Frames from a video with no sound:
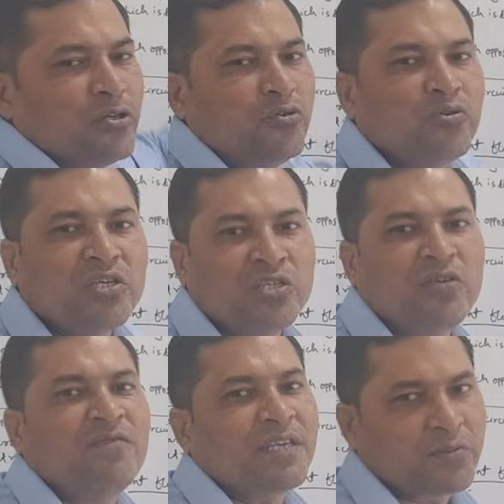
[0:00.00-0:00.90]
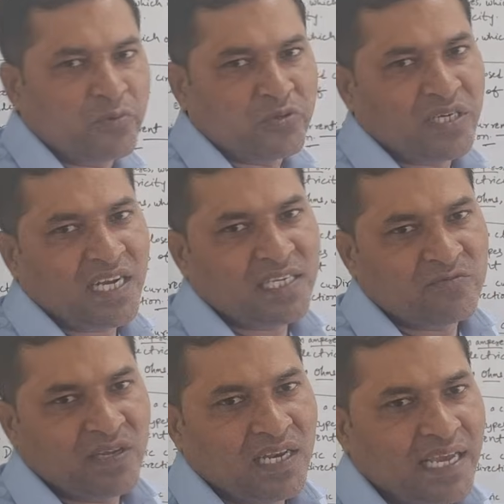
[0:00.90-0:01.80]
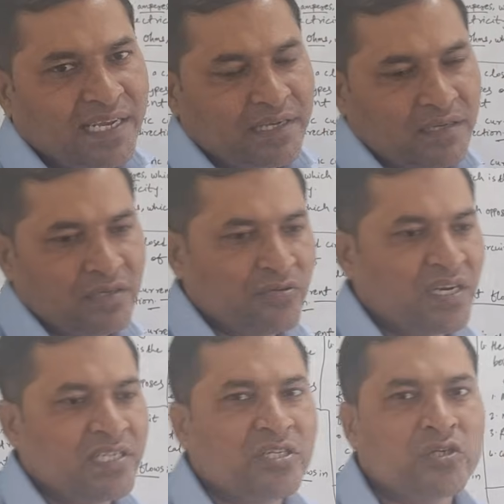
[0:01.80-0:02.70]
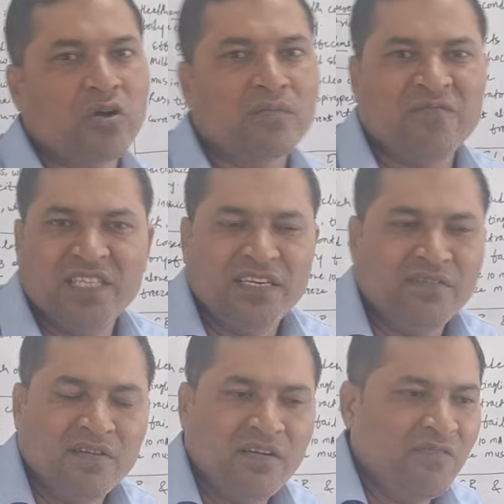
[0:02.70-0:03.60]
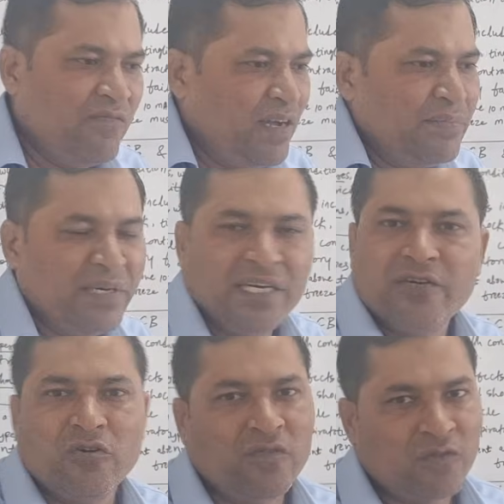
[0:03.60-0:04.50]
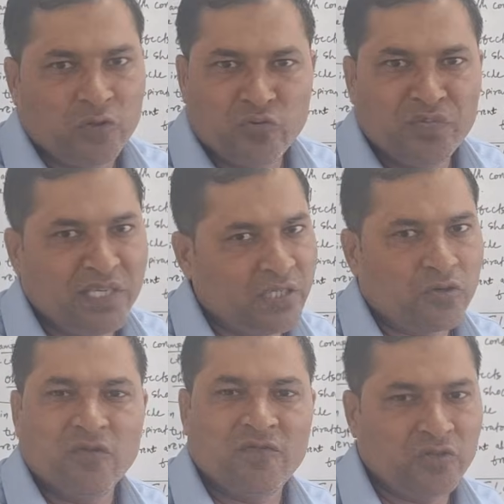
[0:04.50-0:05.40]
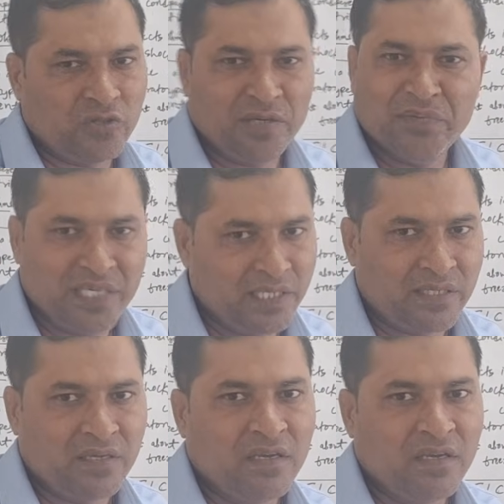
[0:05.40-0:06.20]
the duration of exposure as well, like you get the shock within 1 minute or for 2 minutes or for 3 minutes.